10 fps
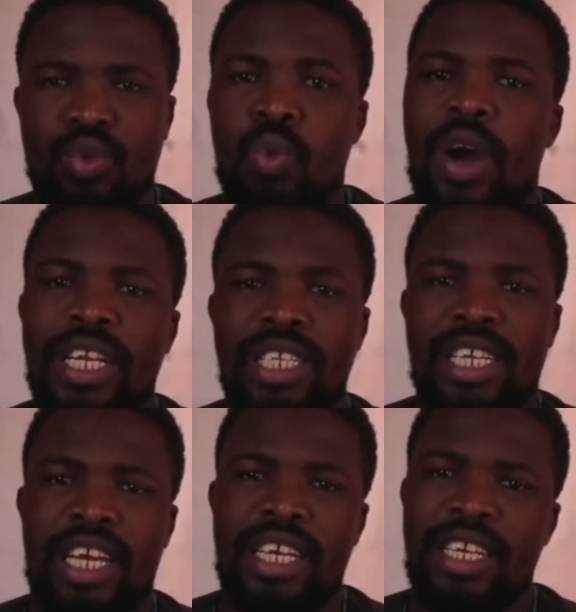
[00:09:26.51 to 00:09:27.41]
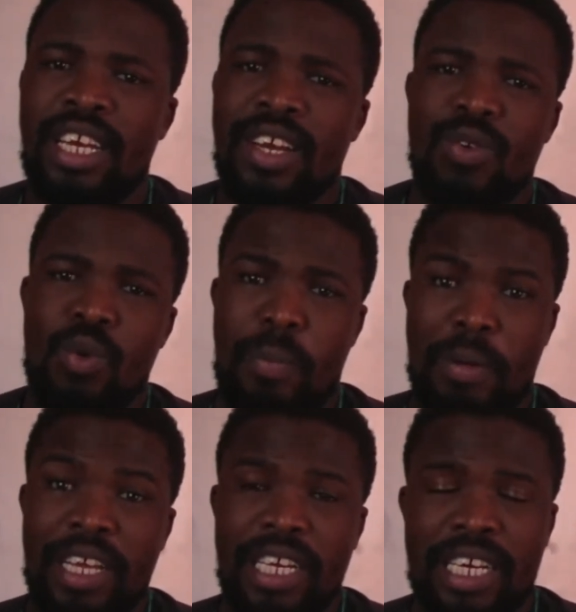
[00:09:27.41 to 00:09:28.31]
One day, we were
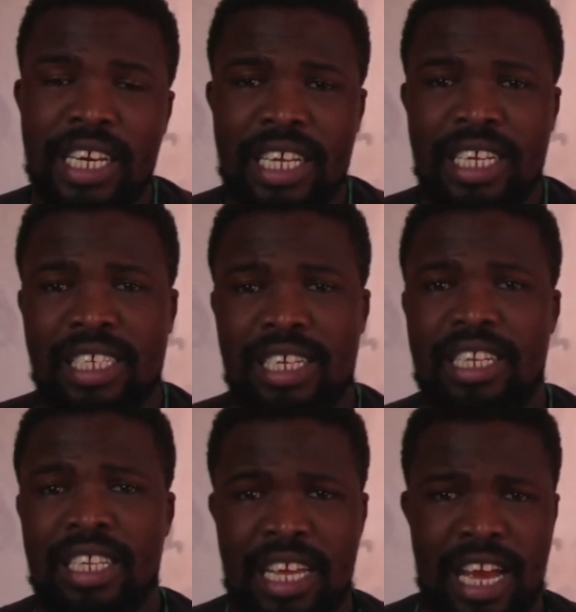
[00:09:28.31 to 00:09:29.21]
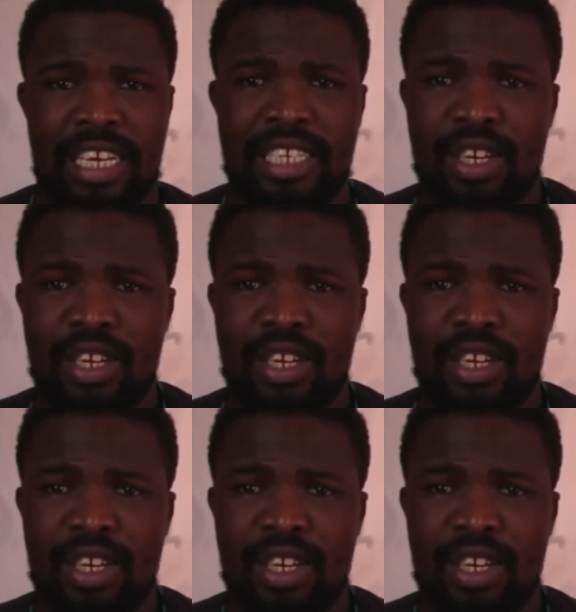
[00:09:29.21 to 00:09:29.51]
playing cricket in the yard